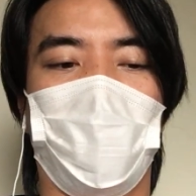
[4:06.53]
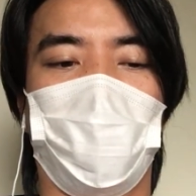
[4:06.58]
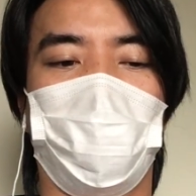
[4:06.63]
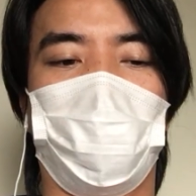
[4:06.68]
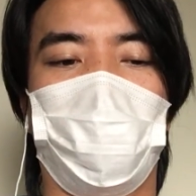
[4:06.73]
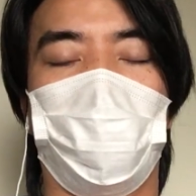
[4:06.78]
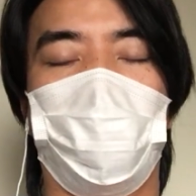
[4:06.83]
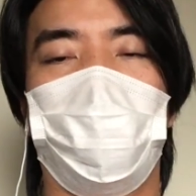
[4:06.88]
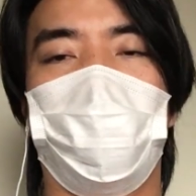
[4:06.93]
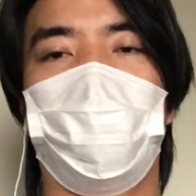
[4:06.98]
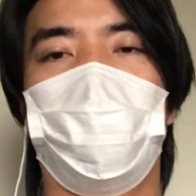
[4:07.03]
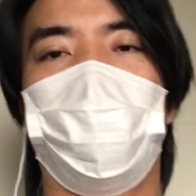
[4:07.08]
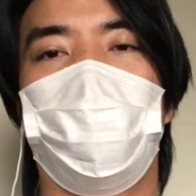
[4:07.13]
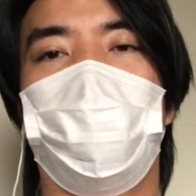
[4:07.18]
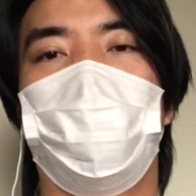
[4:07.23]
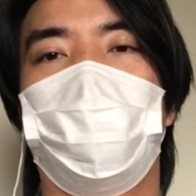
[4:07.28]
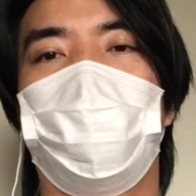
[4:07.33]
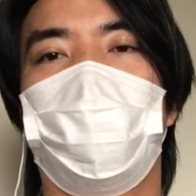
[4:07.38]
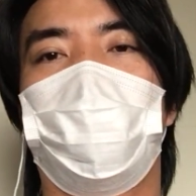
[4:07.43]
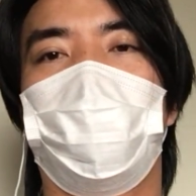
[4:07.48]
So
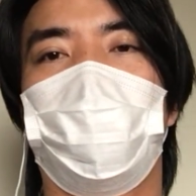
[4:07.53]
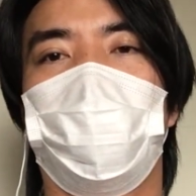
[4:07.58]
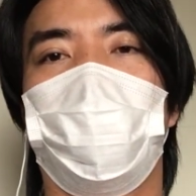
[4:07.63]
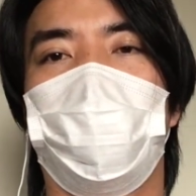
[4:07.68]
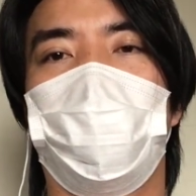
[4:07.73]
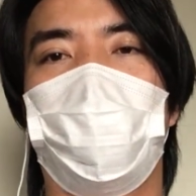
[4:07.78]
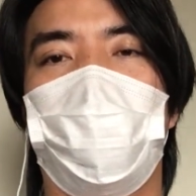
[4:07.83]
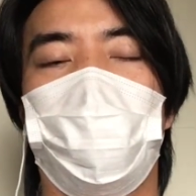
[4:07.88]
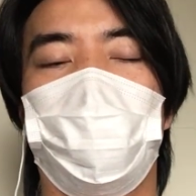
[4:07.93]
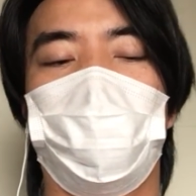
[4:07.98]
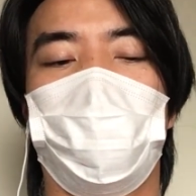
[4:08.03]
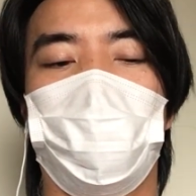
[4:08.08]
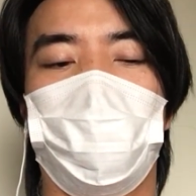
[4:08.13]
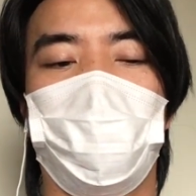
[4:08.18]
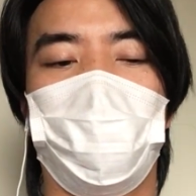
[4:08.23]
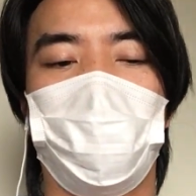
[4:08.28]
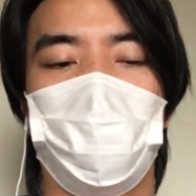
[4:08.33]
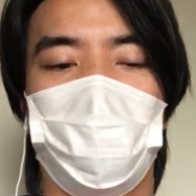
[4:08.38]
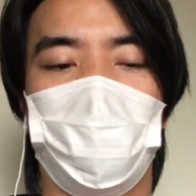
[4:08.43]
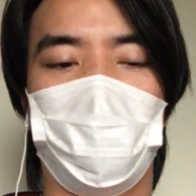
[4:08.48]
either I'm
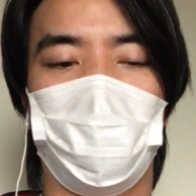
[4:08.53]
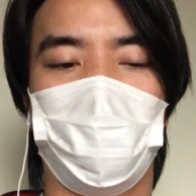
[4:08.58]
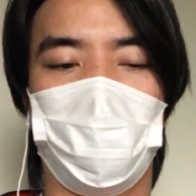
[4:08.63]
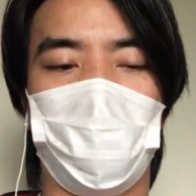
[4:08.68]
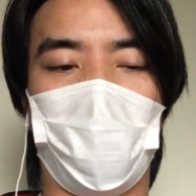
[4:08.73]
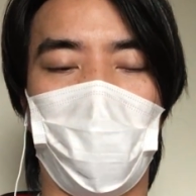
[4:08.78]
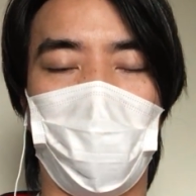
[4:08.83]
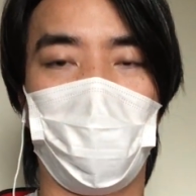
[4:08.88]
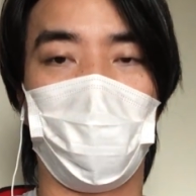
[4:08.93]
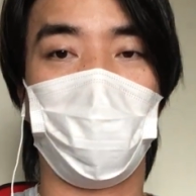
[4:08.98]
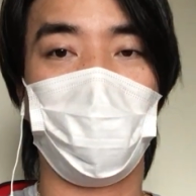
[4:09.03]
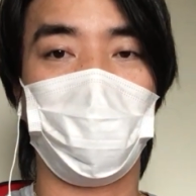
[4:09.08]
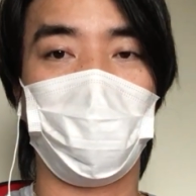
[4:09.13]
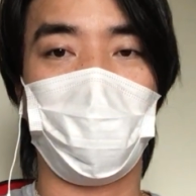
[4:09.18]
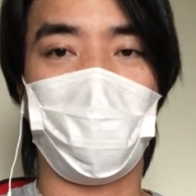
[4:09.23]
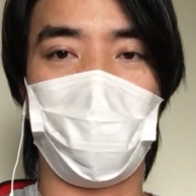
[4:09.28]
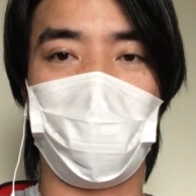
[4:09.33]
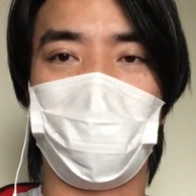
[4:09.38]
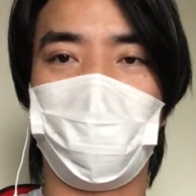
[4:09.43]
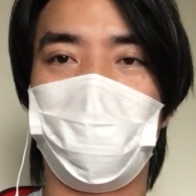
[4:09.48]
gonna, I learned
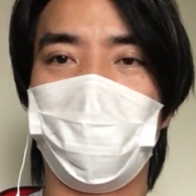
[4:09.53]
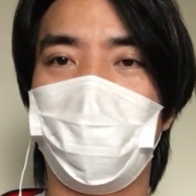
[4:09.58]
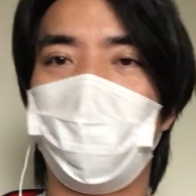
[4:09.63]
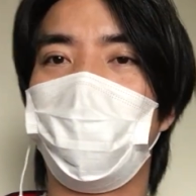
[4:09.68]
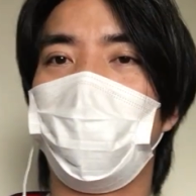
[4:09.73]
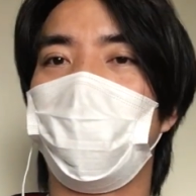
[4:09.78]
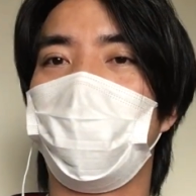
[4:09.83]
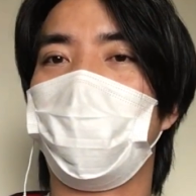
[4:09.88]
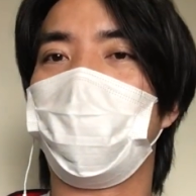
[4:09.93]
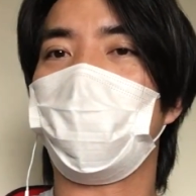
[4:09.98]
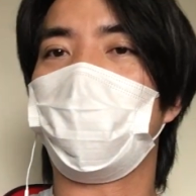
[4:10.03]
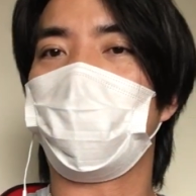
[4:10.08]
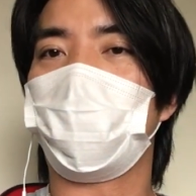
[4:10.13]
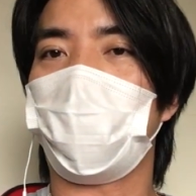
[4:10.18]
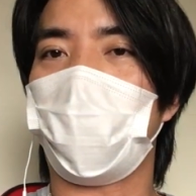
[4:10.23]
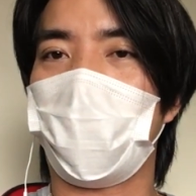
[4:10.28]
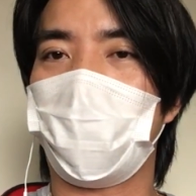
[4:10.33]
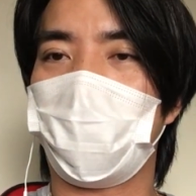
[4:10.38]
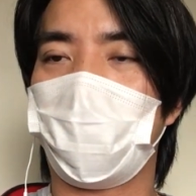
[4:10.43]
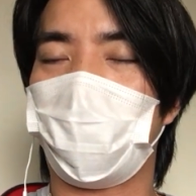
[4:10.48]
that I should be
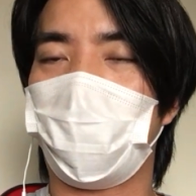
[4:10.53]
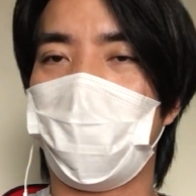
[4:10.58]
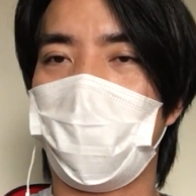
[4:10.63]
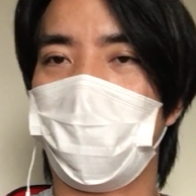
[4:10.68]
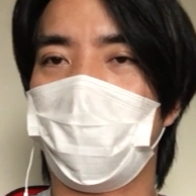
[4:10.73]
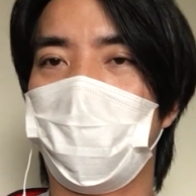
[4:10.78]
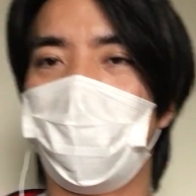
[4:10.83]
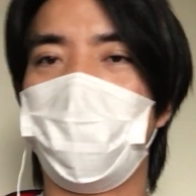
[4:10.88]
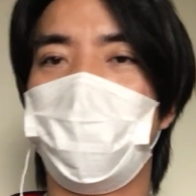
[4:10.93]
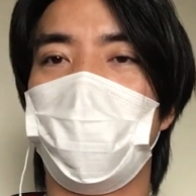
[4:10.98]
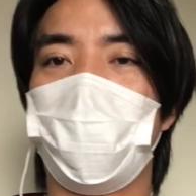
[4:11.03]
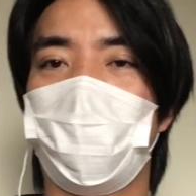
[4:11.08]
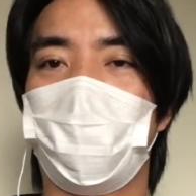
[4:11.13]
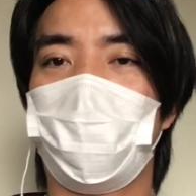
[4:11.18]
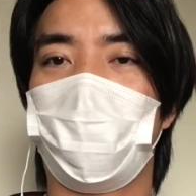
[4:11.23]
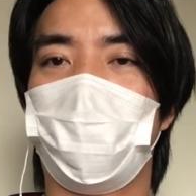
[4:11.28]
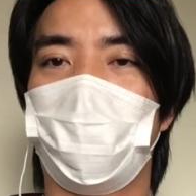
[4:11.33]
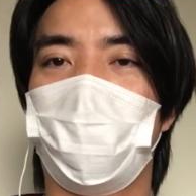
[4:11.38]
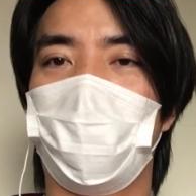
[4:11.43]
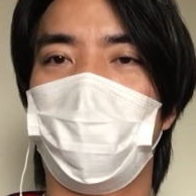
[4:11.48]
trying to find
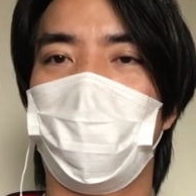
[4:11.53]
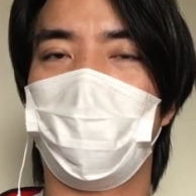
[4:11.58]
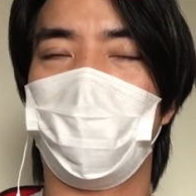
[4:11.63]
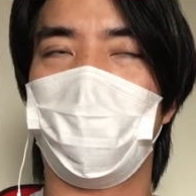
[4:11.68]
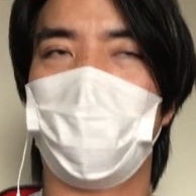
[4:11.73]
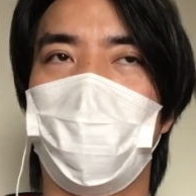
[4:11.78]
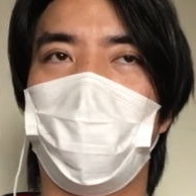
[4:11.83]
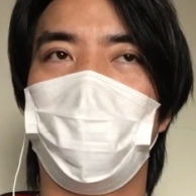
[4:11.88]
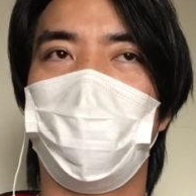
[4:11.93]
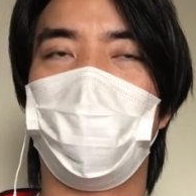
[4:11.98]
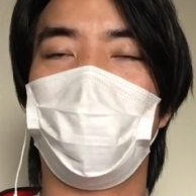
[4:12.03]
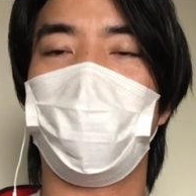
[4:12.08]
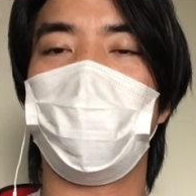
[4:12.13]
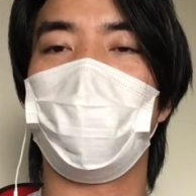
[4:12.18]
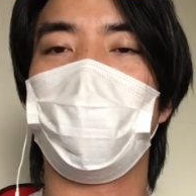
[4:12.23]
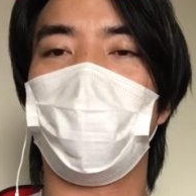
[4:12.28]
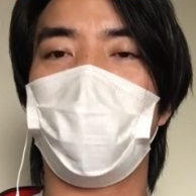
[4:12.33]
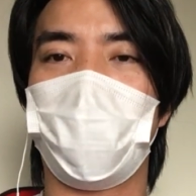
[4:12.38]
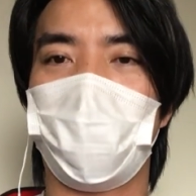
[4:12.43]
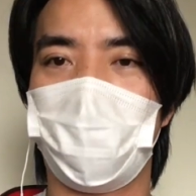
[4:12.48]
another uh,
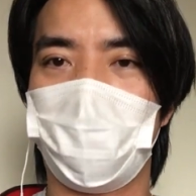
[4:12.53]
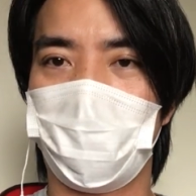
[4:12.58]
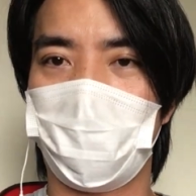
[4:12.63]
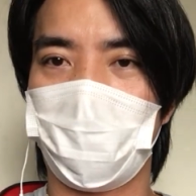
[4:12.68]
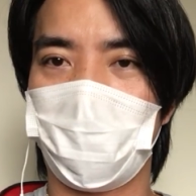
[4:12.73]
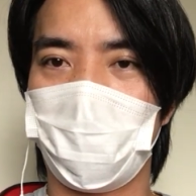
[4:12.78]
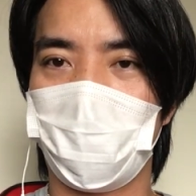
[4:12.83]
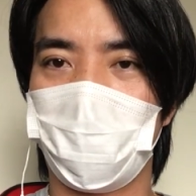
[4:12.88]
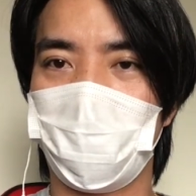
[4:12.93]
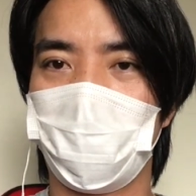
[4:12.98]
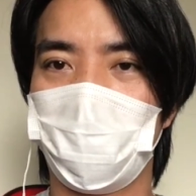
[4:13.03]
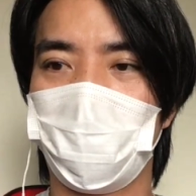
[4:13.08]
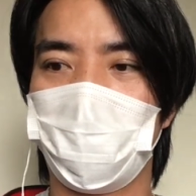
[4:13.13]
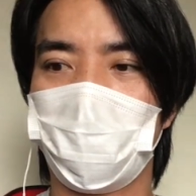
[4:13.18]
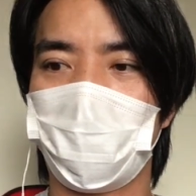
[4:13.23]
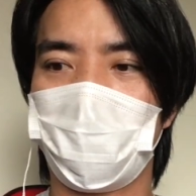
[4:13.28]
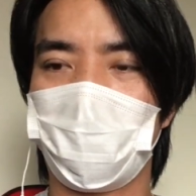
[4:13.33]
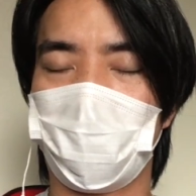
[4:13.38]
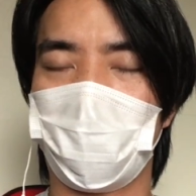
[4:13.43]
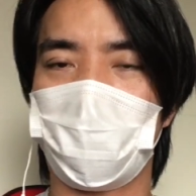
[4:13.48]
video editor
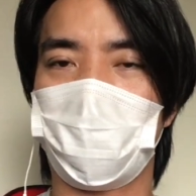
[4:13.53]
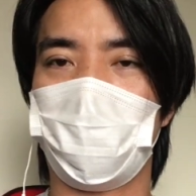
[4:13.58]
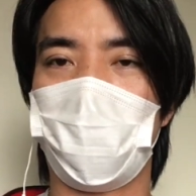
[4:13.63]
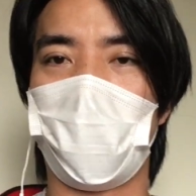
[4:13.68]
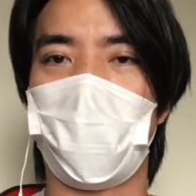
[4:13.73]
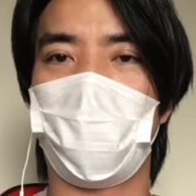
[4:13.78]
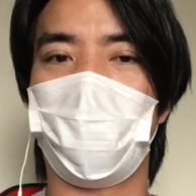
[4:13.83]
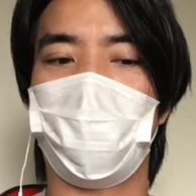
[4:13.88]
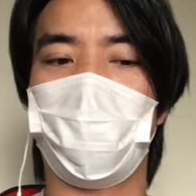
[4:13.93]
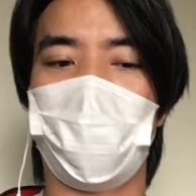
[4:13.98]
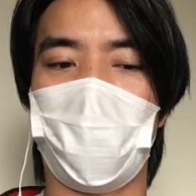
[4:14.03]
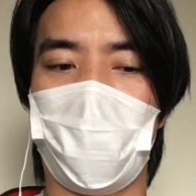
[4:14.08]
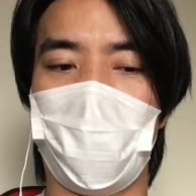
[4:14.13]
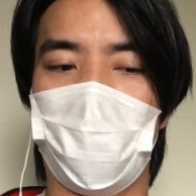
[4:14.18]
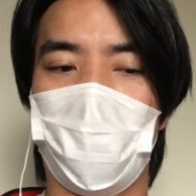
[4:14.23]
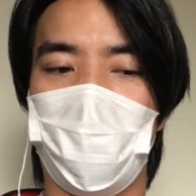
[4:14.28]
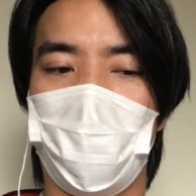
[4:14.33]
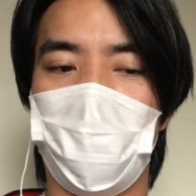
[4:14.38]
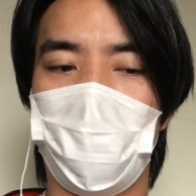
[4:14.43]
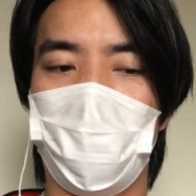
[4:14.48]
that's more
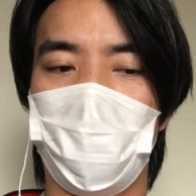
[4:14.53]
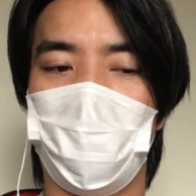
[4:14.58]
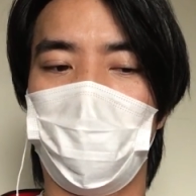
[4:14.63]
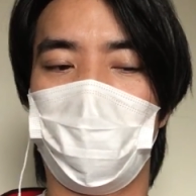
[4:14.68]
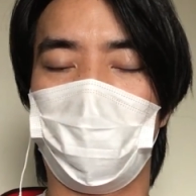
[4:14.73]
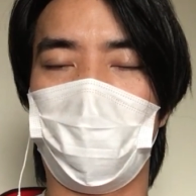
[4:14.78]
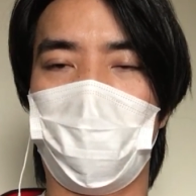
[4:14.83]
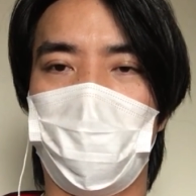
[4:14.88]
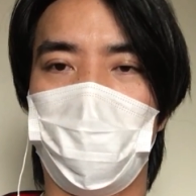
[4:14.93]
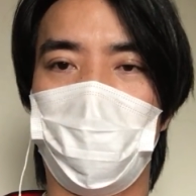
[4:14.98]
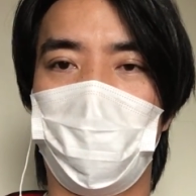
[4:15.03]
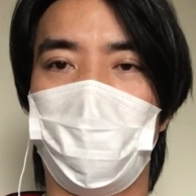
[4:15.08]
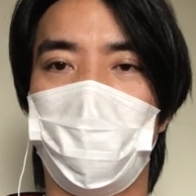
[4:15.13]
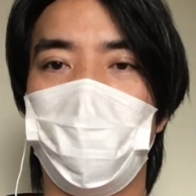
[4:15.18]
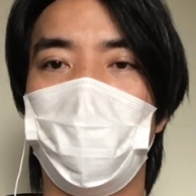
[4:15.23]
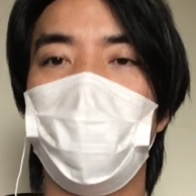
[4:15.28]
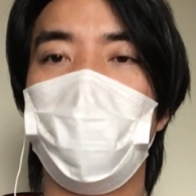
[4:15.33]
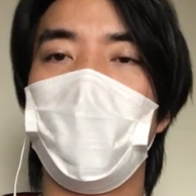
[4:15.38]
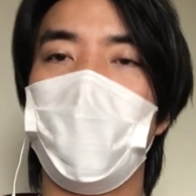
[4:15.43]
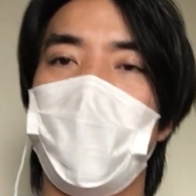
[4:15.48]
reliable, which I will
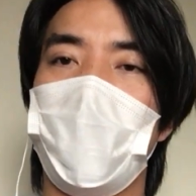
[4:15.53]
do.